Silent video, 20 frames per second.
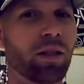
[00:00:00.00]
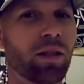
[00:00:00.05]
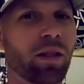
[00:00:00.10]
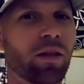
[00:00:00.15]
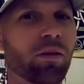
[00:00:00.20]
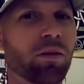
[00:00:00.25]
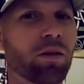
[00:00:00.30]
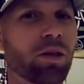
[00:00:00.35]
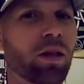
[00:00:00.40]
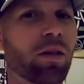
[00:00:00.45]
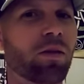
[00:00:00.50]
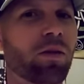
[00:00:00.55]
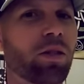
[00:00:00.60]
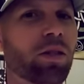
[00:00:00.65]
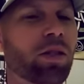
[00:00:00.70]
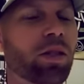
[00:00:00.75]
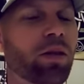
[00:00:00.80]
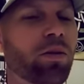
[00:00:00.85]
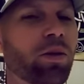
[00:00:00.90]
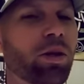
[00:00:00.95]
It was
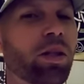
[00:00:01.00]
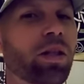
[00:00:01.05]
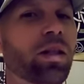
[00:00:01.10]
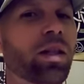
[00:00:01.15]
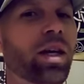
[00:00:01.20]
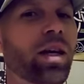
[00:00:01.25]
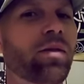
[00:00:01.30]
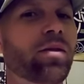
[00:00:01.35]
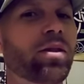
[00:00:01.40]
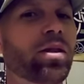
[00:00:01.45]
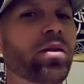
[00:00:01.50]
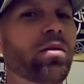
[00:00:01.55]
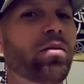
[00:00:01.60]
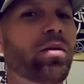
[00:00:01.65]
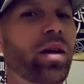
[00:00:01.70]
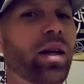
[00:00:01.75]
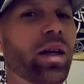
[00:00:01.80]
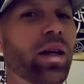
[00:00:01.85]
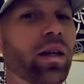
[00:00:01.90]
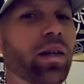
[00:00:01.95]
obviously written after the
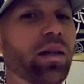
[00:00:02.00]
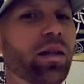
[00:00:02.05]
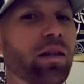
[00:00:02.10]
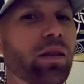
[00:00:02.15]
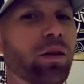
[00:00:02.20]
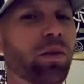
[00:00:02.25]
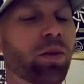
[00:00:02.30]
fact,